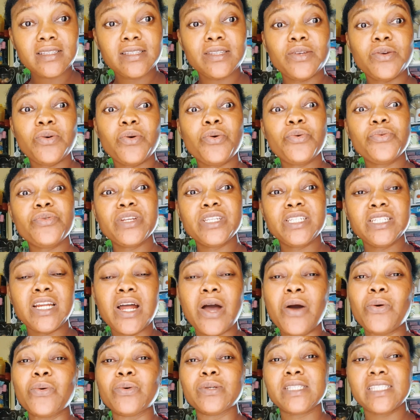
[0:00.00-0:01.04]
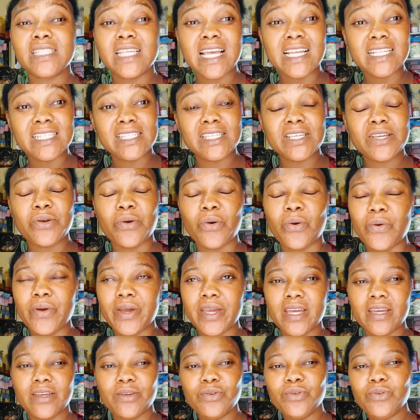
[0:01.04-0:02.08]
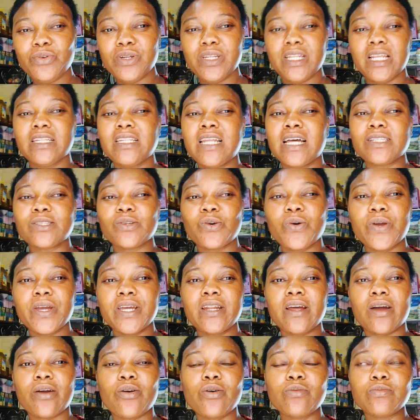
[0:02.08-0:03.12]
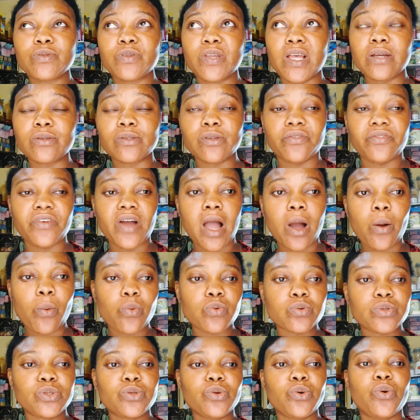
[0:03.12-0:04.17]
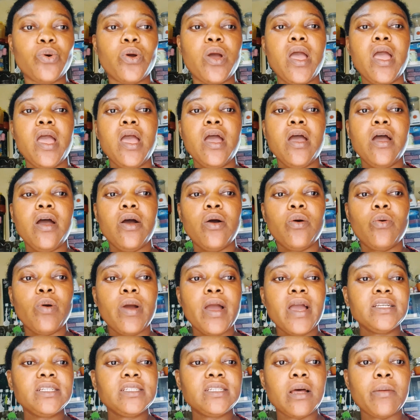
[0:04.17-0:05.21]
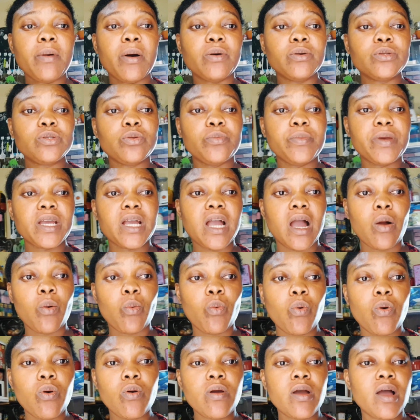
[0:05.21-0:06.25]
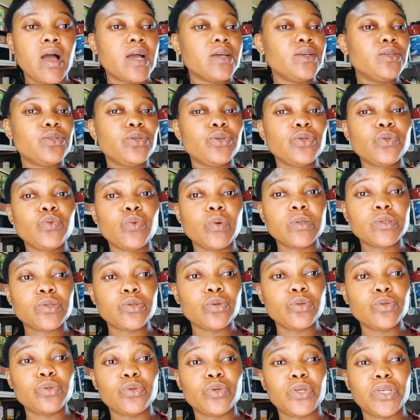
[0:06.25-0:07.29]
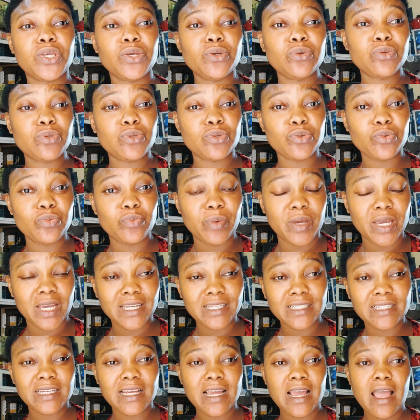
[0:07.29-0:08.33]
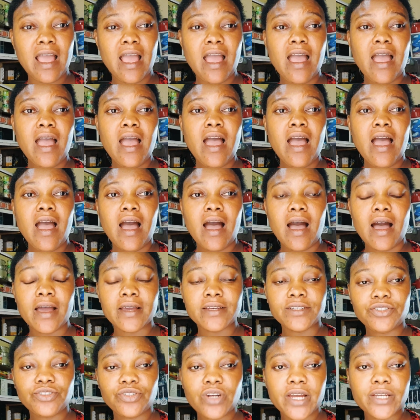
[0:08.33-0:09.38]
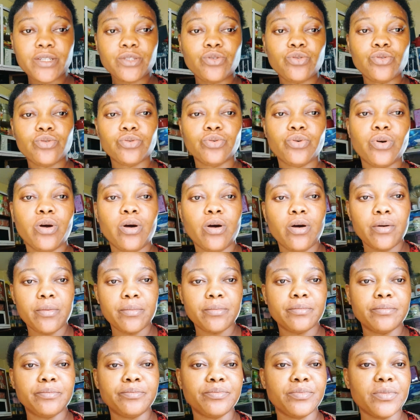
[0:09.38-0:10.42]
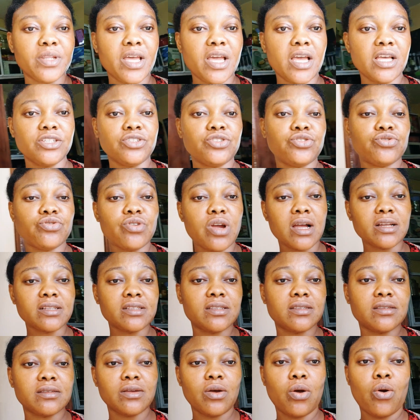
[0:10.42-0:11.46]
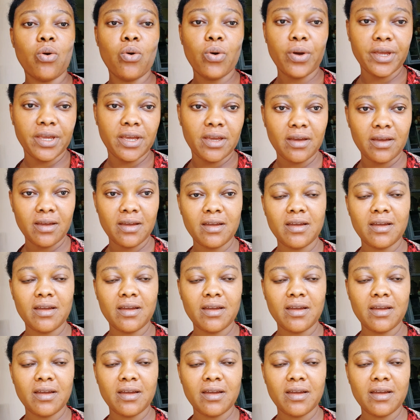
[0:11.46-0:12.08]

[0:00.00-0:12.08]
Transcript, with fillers: is the original authentic oil. You know, that oil that comes out of akpu. So each time I want to make akpu, I used to use one stone to kill two birds. I try to um, extract oil